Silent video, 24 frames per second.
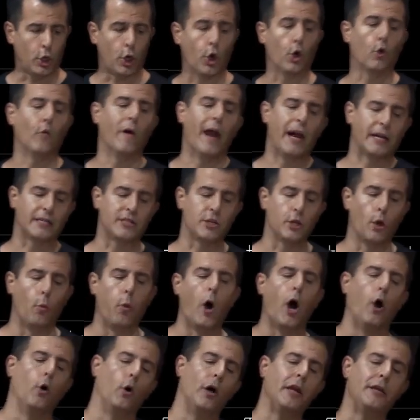Correct.
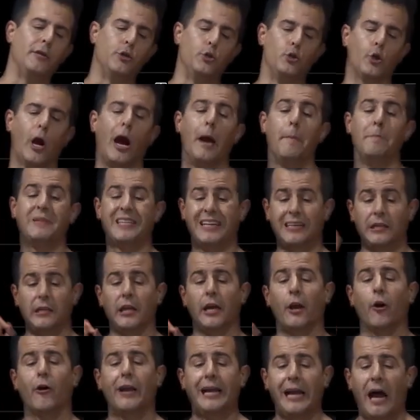Well, I'm
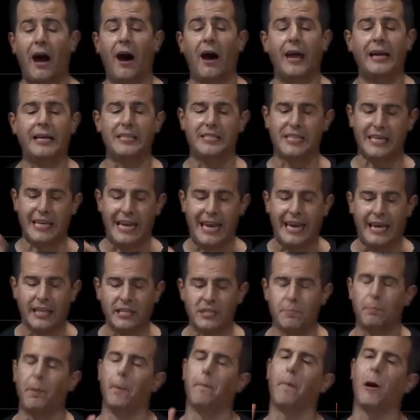declaring i as an
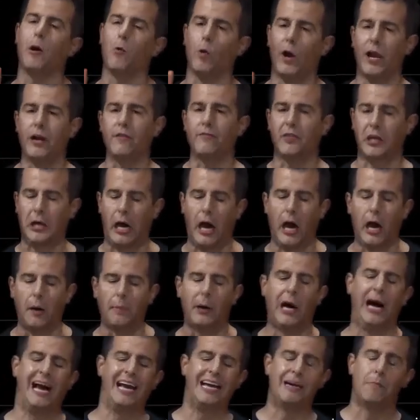int, but by way of the
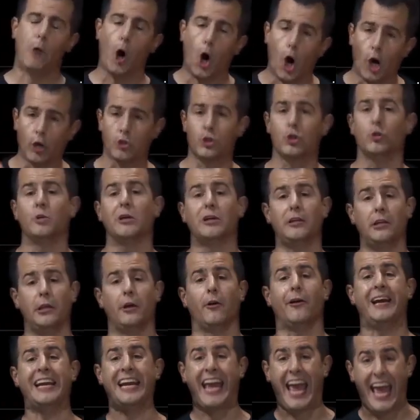comma, I am also
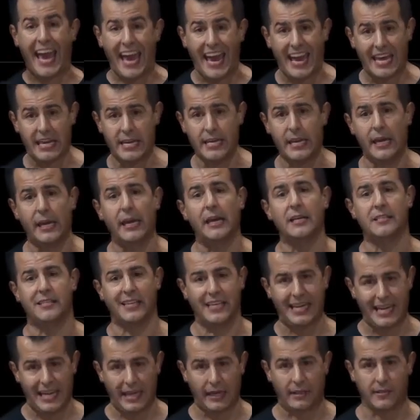declaring n
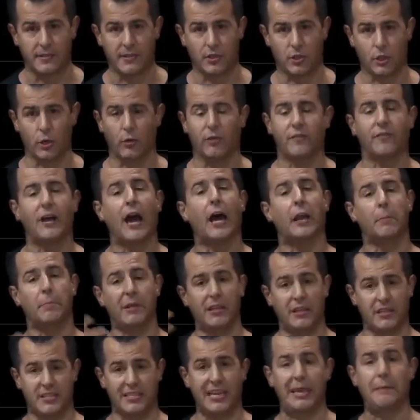as an int. So they've got to
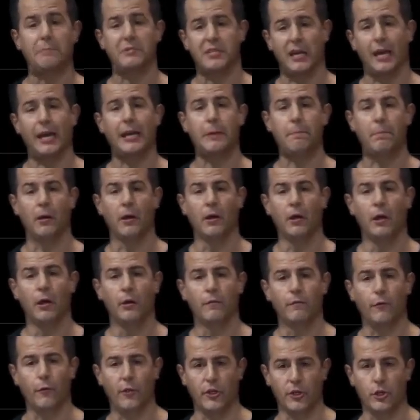be the same type
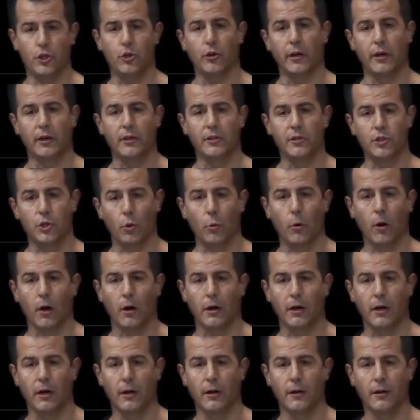for this trick to
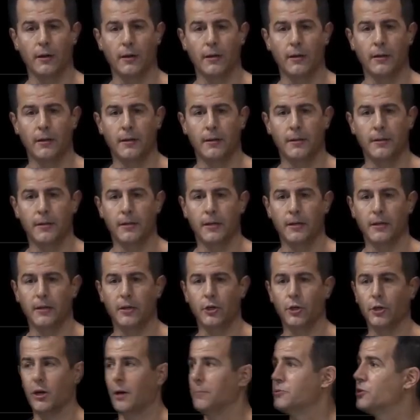work.
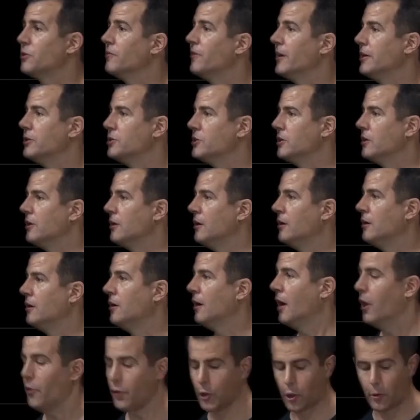Good observation.
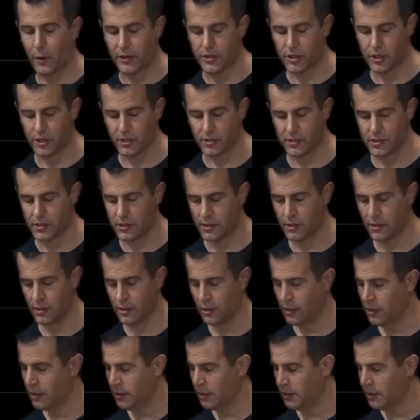Other questions
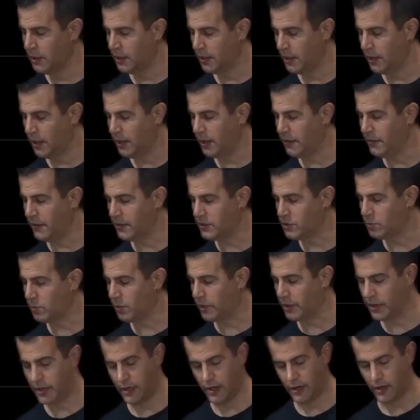on this one